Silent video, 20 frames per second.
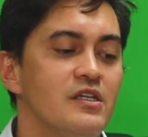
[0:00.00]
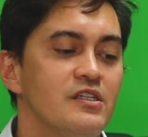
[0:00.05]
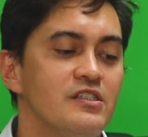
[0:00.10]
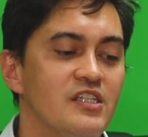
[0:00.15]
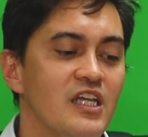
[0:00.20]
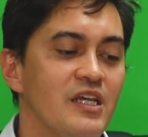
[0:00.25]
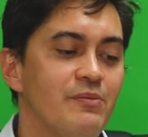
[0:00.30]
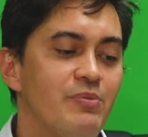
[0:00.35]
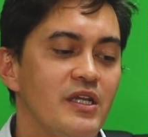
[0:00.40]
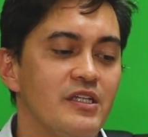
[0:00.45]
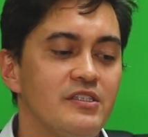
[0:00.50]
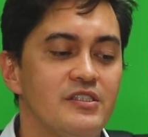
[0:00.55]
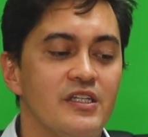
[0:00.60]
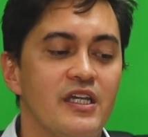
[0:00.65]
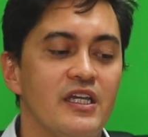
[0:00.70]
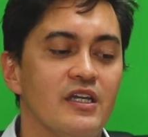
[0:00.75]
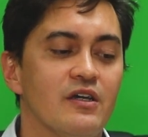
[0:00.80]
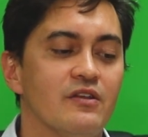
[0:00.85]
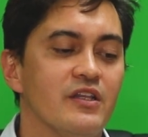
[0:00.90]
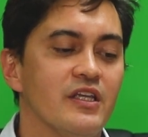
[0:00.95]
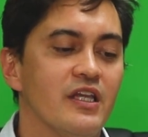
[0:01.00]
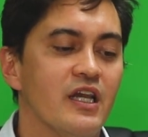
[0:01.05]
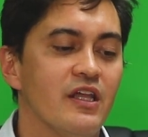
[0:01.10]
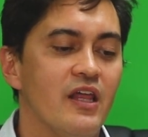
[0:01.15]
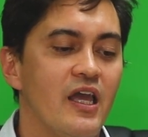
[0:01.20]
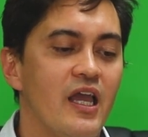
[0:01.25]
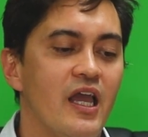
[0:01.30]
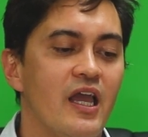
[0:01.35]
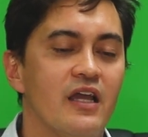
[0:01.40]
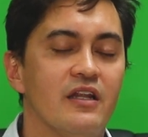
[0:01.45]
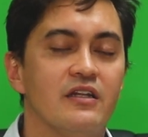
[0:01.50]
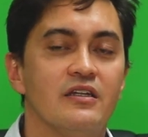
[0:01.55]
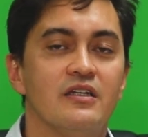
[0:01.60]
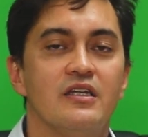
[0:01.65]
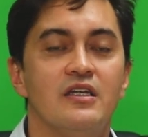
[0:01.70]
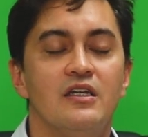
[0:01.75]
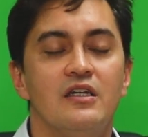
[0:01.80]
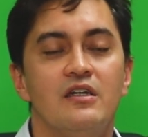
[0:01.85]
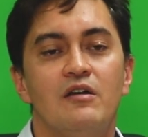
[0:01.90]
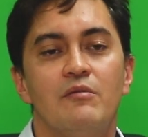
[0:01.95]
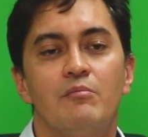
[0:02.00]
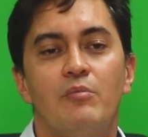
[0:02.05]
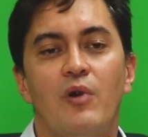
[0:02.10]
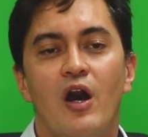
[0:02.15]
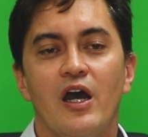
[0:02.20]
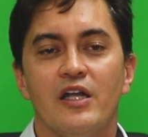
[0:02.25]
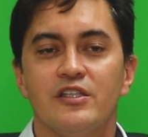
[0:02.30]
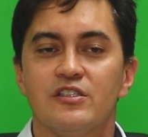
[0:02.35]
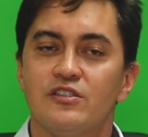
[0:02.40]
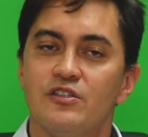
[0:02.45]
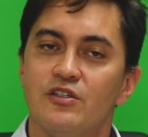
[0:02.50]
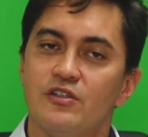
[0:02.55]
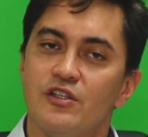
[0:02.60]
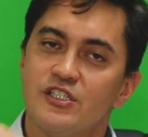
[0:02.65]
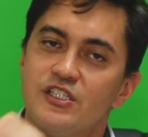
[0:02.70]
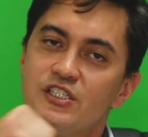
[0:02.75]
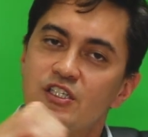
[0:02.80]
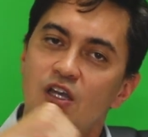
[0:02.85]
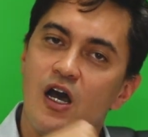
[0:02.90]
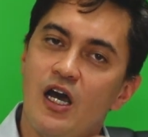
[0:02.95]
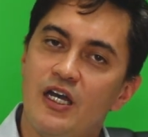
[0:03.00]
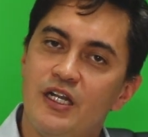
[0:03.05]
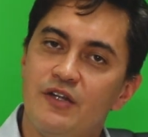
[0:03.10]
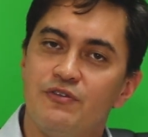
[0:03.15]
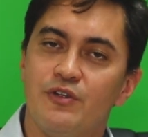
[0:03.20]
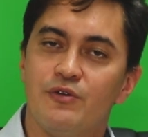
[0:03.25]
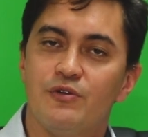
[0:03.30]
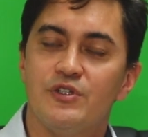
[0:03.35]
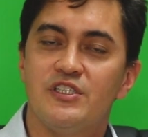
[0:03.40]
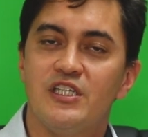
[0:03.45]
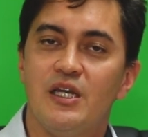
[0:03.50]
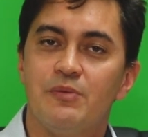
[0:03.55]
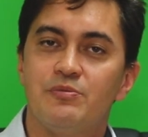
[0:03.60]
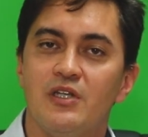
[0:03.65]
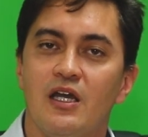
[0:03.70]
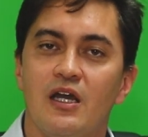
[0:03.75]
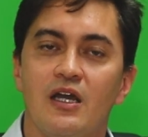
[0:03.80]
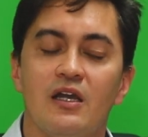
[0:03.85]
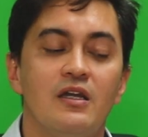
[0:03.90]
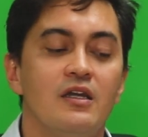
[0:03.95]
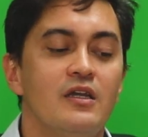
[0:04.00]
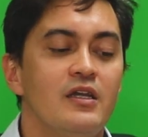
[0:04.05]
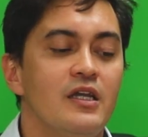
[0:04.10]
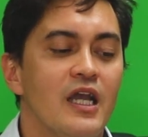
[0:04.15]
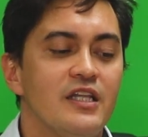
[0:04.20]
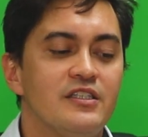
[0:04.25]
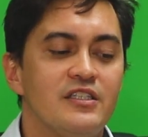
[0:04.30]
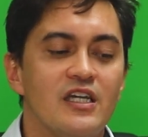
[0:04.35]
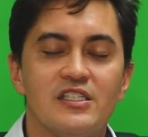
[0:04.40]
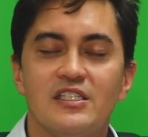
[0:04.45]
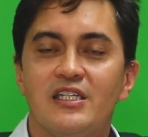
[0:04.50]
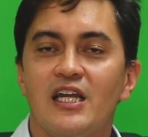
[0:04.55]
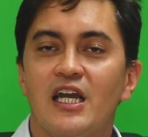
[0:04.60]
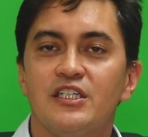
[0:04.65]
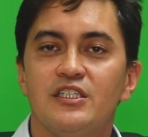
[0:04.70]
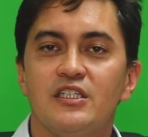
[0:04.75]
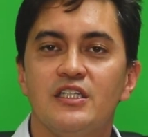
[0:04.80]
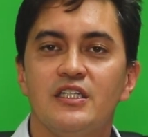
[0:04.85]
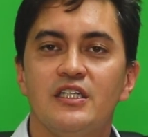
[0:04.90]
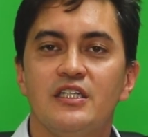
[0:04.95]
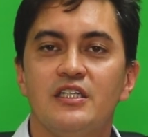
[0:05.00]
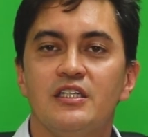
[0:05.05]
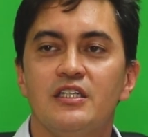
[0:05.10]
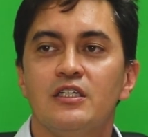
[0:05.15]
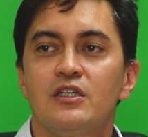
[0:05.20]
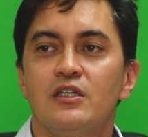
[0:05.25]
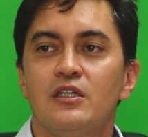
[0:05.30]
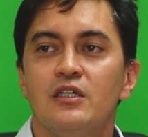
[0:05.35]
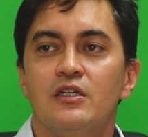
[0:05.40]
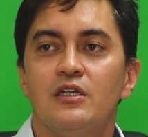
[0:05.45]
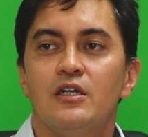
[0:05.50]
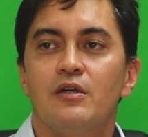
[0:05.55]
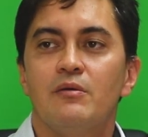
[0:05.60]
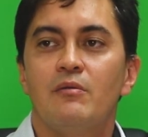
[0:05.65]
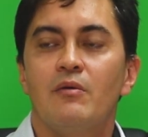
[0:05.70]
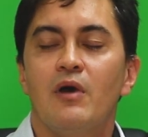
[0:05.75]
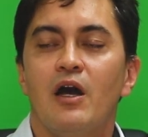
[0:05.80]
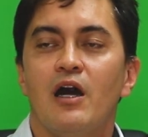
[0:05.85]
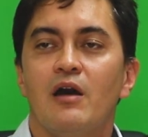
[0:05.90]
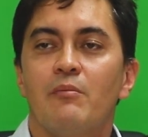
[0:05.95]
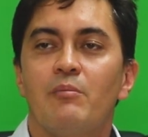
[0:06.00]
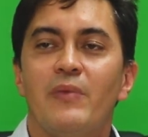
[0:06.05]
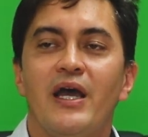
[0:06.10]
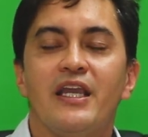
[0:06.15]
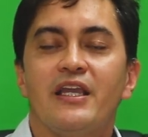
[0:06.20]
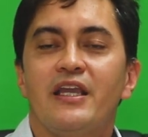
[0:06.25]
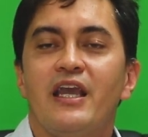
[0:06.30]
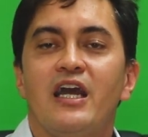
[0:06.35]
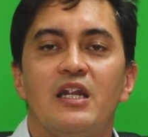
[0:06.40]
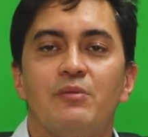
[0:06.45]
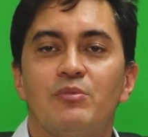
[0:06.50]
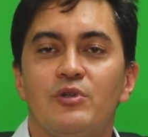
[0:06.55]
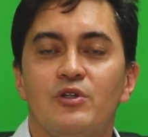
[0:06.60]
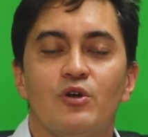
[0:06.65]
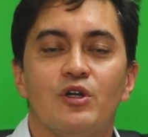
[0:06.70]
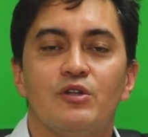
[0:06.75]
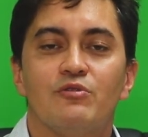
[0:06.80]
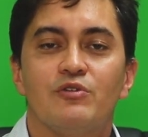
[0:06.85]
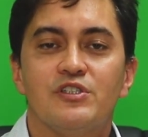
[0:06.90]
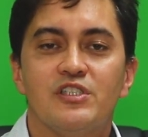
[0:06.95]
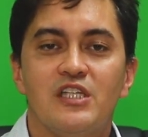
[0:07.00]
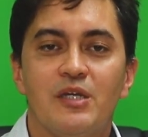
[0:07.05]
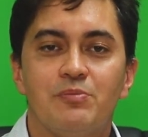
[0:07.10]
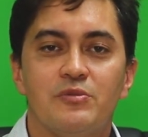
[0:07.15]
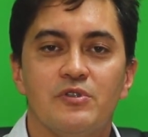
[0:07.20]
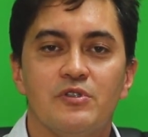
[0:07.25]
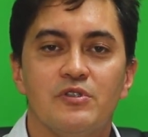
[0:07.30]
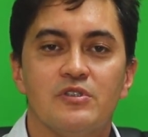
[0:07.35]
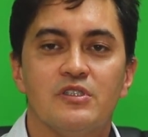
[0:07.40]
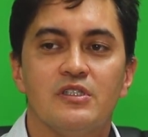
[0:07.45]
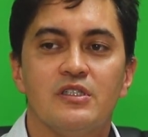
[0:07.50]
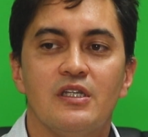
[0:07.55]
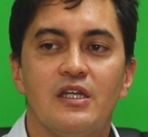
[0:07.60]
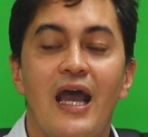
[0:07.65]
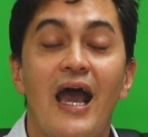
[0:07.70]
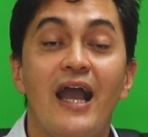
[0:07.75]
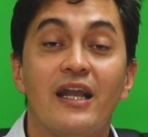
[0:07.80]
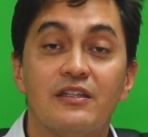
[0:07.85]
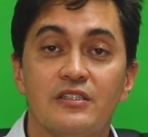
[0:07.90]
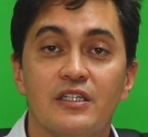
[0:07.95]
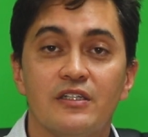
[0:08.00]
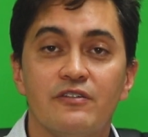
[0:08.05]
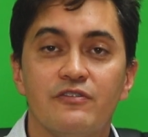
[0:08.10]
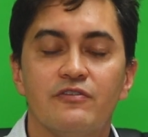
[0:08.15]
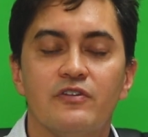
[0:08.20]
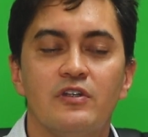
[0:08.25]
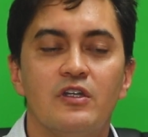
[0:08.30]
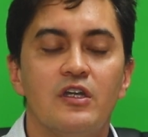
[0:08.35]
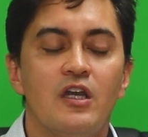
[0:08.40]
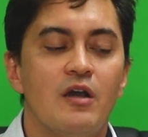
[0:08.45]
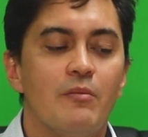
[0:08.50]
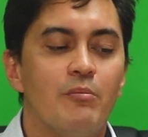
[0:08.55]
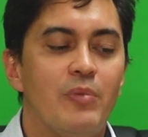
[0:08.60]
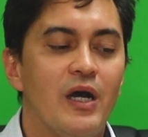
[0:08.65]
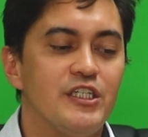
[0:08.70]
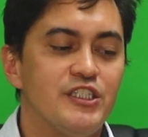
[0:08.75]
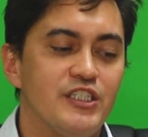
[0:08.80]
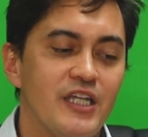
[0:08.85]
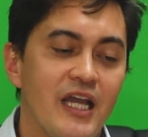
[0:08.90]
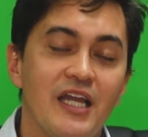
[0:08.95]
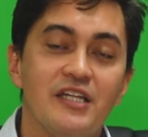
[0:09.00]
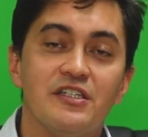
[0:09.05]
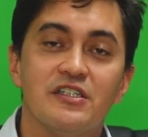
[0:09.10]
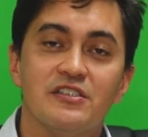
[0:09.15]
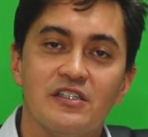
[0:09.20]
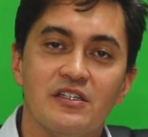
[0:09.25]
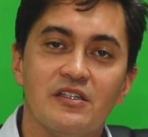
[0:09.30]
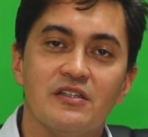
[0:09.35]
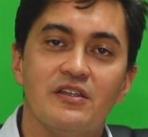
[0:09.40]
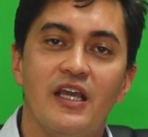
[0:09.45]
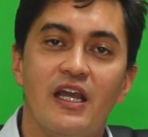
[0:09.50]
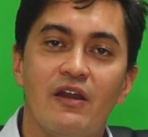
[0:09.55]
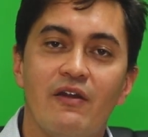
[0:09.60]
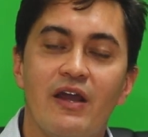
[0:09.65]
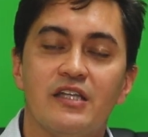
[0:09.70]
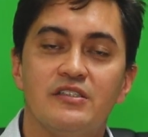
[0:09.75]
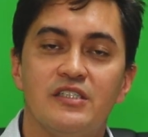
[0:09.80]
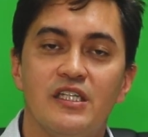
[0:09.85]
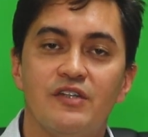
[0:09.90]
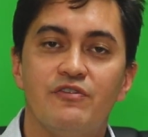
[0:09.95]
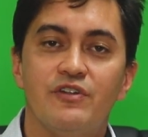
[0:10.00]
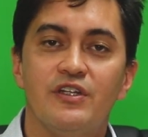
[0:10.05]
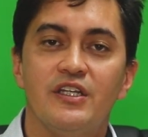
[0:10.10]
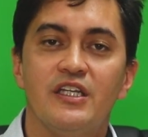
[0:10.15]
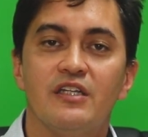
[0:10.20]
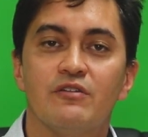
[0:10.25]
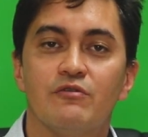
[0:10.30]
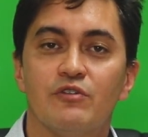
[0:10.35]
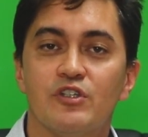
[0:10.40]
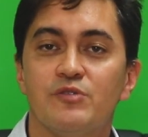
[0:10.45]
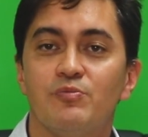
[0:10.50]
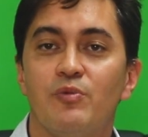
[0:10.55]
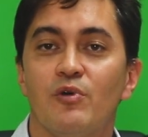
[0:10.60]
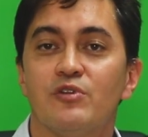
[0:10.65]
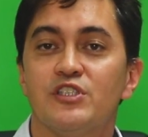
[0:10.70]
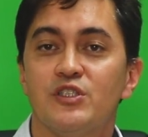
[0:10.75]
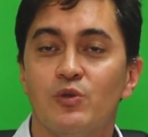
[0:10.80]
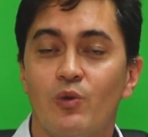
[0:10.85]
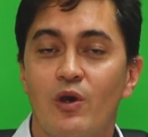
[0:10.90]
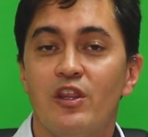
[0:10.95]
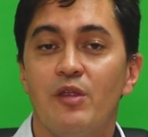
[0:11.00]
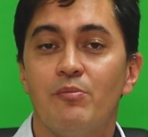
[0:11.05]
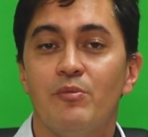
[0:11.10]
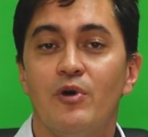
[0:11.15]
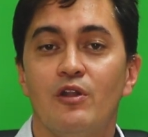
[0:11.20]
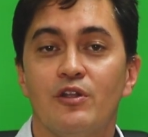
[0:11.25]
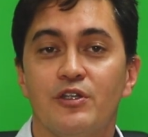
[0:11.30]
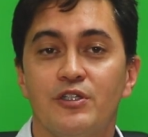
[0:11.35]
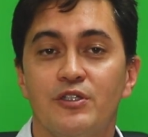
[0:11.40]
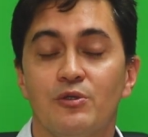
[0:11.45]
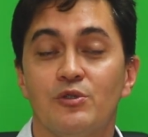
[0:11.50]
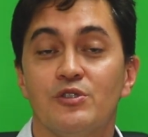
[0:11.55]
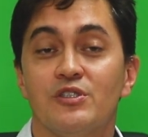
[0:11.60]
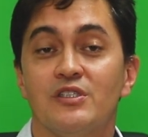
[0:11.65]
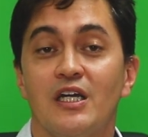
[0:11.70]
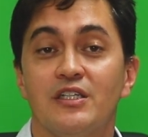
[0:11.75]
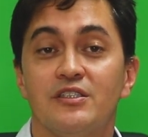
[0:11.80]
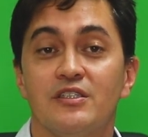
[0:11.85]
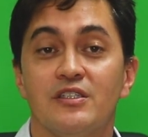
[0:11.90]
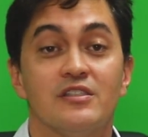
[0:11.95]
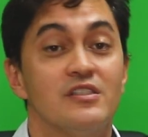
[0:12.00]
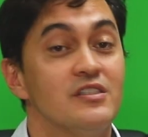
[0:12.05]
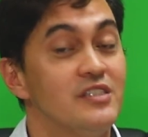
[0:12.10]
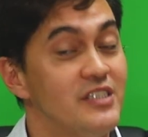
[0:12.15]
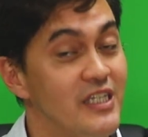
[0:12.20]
CBD, on the other hand, binds to the side of the receptor. It doesn't actually make cannabinoid receptors active, but changes their activity in response to other molecules such as